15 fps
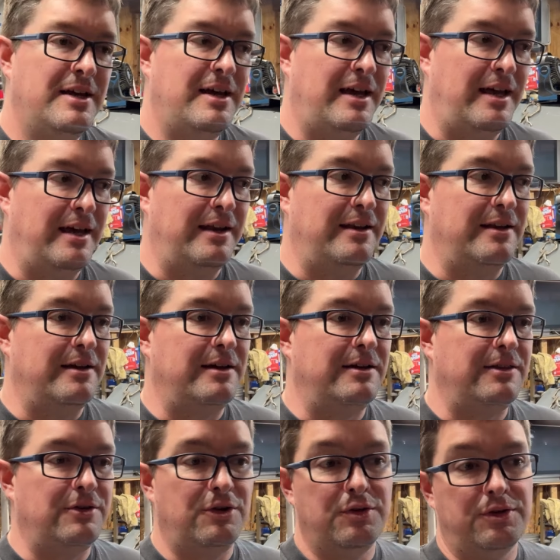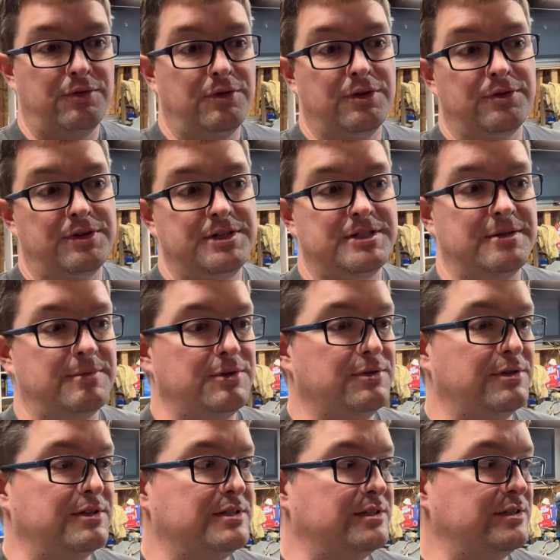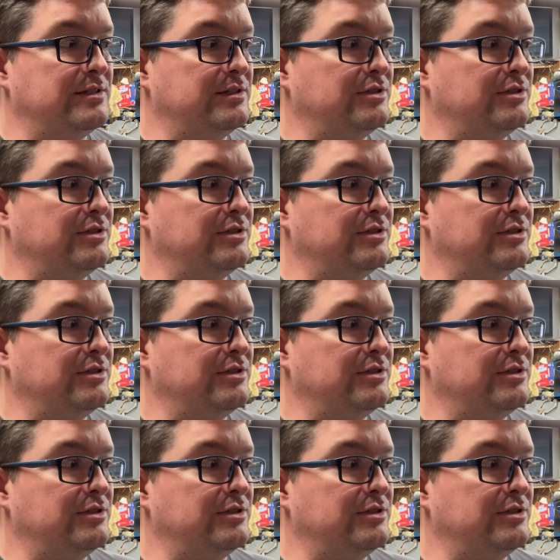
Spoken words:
And the only real reason I'm doing this is